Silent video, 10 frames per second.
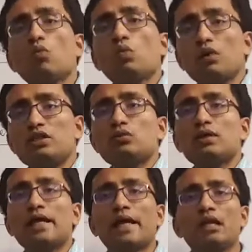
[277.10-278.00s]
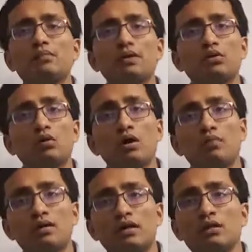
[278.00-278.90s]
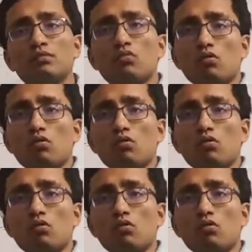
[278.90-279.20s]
which will help me to command